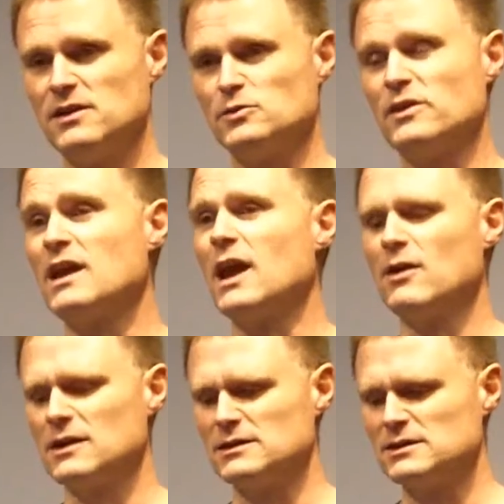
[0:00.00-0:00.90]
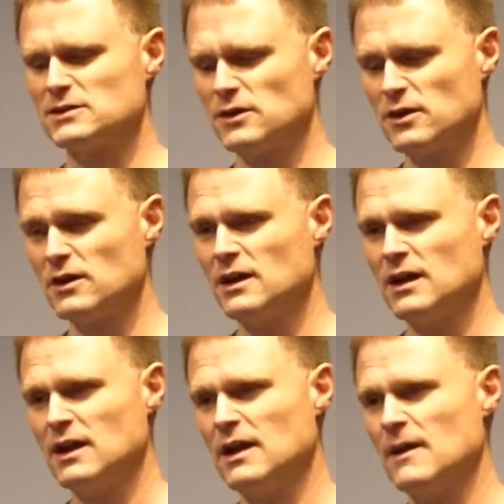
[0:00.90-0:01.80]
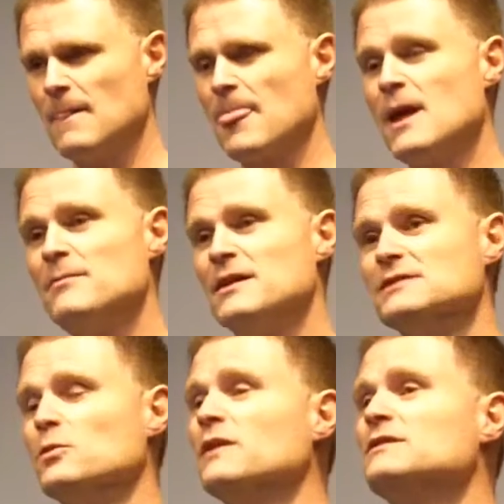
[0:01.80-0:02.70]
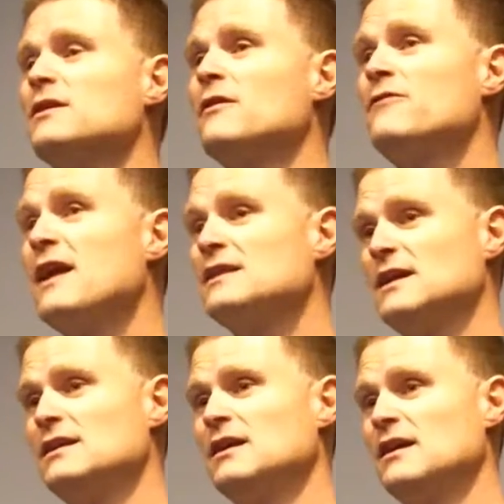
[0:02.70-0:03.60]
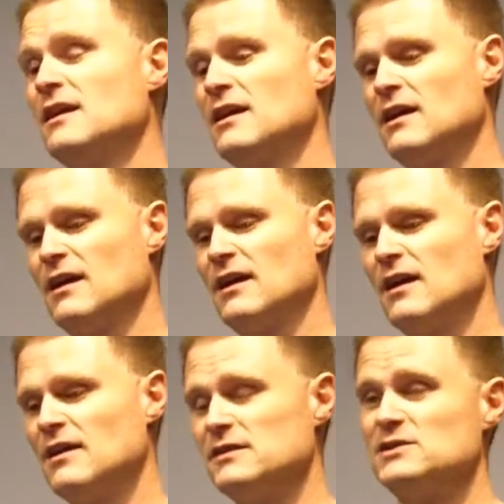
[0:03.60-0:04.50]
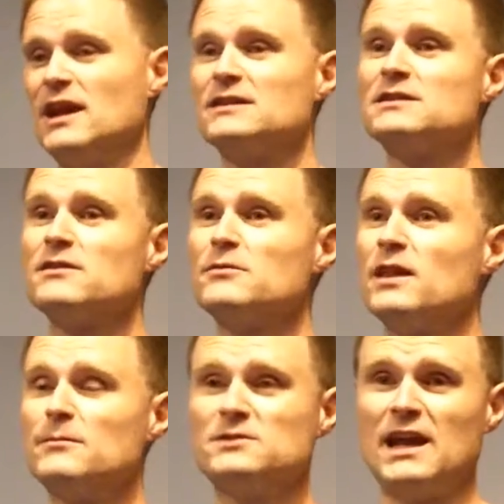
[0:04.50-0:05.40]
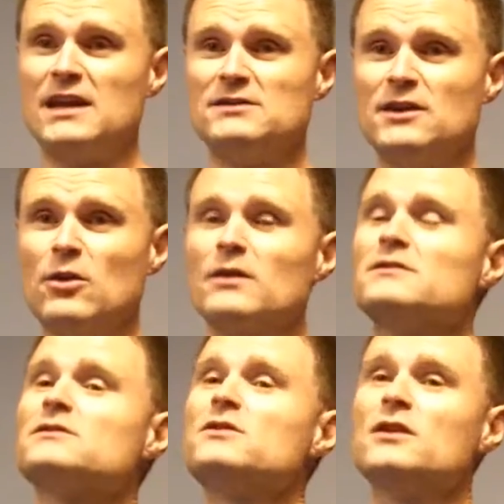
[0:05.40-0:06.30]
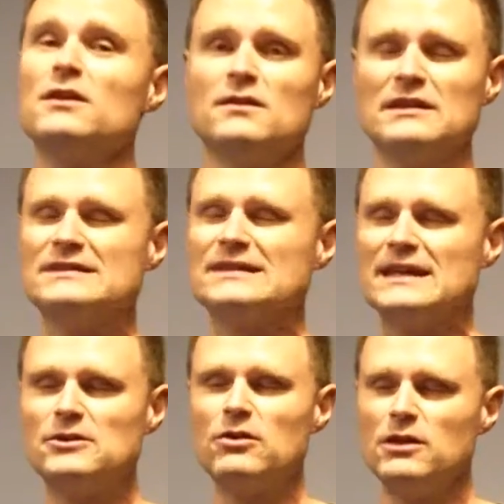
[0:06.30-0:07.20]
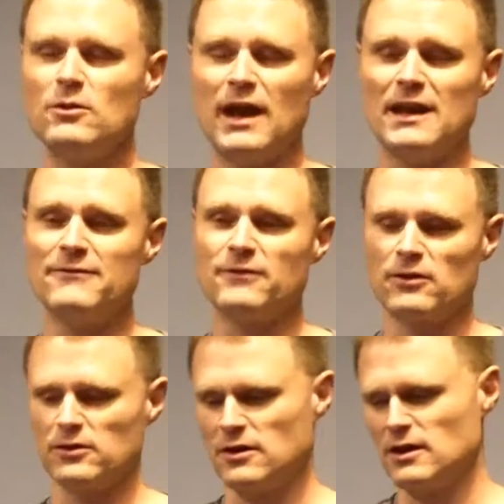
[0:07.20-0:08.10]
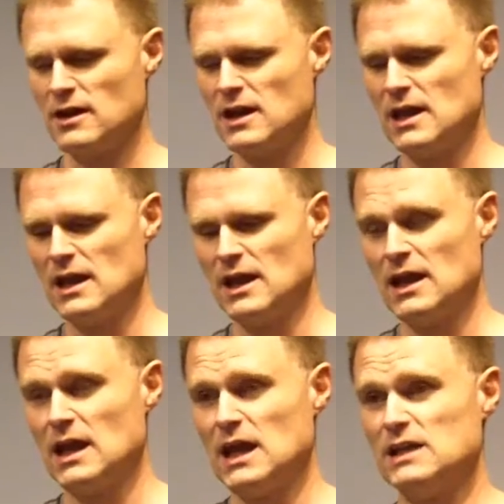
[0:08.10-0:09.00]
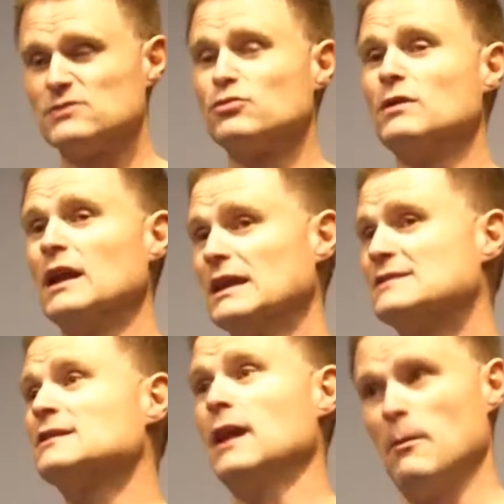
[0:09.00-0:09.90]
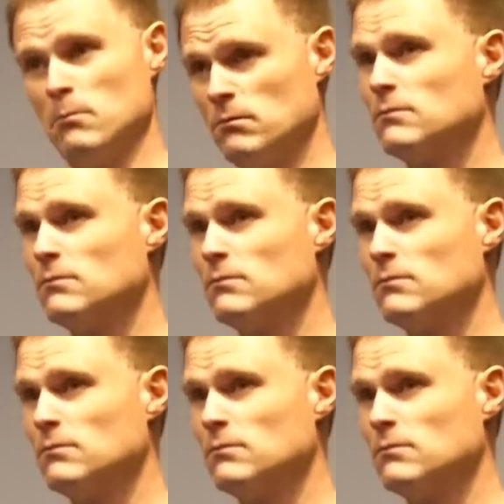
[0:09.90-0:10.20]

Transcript: judge with care and concern, because once they're offended, the chances of them changing or listening to you any further is really slim.